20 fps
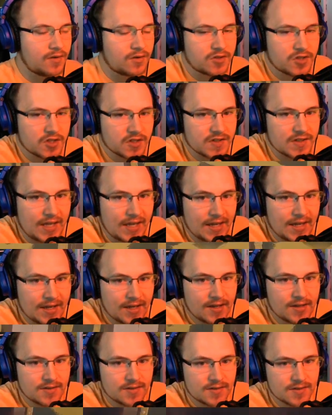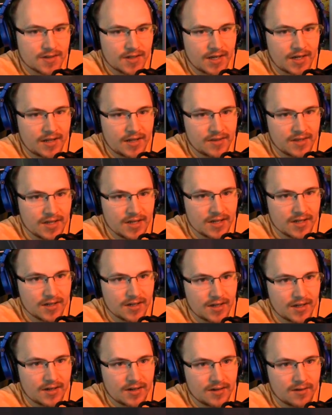They're just kids, and I think
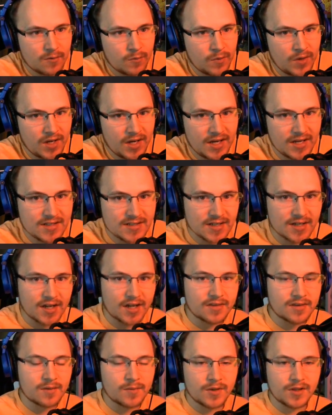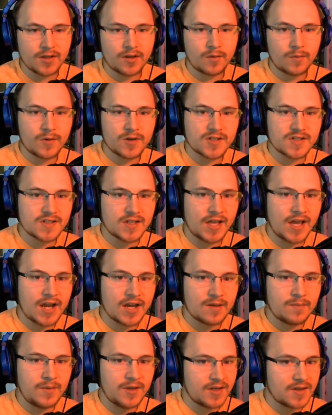we need to cut them a little more
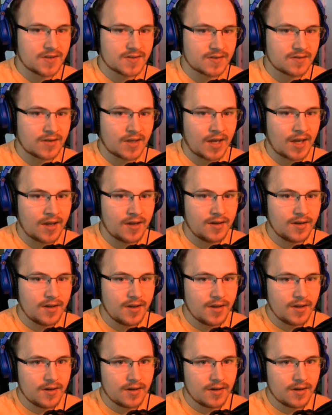slack because of that.